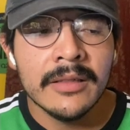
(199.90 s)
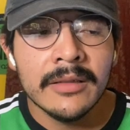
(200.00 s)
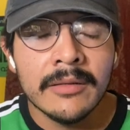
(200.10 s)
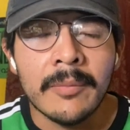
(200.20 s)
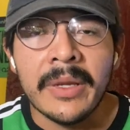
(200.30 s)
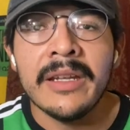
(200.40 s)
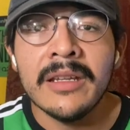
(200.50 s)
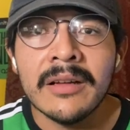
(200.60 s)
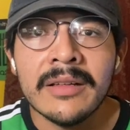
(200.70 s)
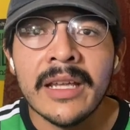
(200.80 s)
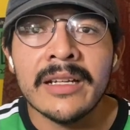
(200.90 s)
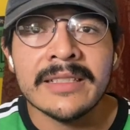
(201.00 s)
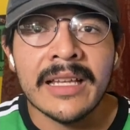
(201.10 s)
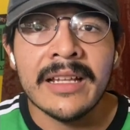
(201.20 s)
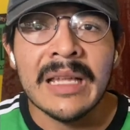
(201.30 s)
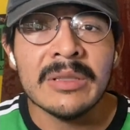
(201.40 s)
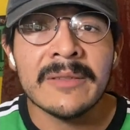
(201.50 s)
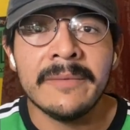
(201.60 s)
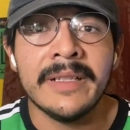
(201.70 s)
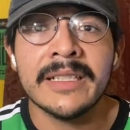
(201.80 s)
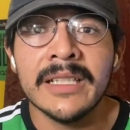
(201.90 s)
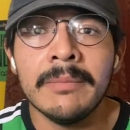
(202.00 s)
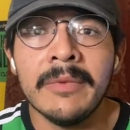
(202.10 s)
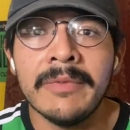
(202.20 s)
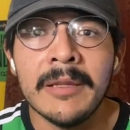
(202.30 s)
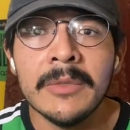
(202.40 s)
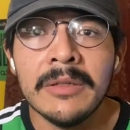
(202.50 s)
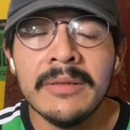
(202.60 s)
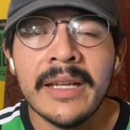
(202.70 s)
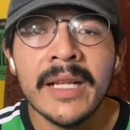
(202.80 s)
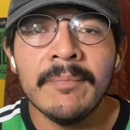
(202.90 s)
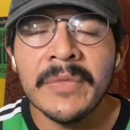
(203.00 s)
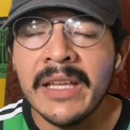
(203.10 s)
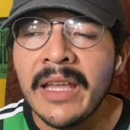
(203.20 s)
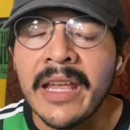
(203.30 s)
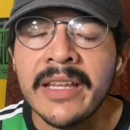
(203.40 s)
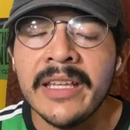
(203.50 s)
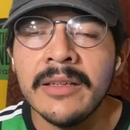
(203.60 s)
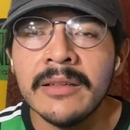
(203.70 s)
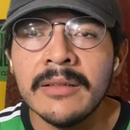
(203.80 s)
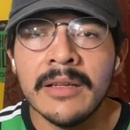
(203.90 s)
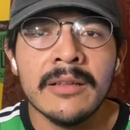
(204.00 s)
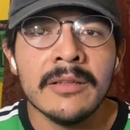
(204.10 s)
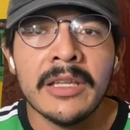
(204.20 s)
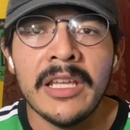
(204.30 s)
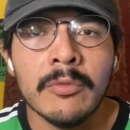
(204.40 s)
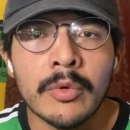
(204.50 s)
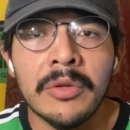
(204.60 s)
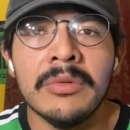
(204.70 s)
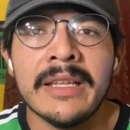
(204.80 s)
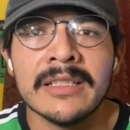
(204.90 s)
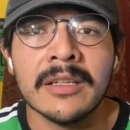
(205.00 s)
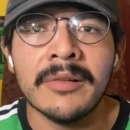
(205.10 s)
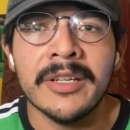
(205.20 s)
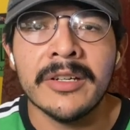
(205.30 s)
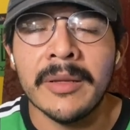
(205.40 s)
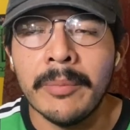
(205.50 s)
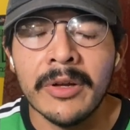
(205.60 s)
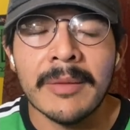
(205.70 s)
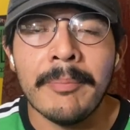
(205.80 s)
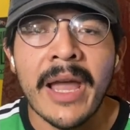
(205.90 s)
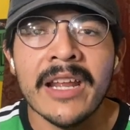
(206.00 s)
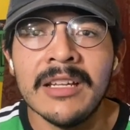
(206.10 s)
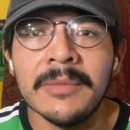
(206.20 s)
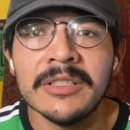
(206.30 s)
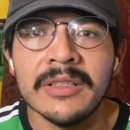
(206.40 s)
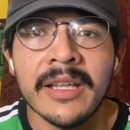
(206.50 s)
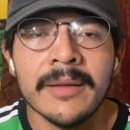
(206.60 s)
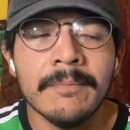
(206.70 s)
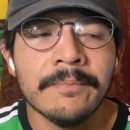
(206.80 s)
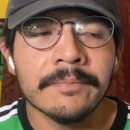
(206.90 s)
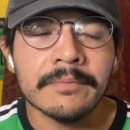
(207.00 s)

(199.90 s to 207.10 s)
opinion on that is that it was fucked up of him doing that and he he ruined his career and put a bad image in him.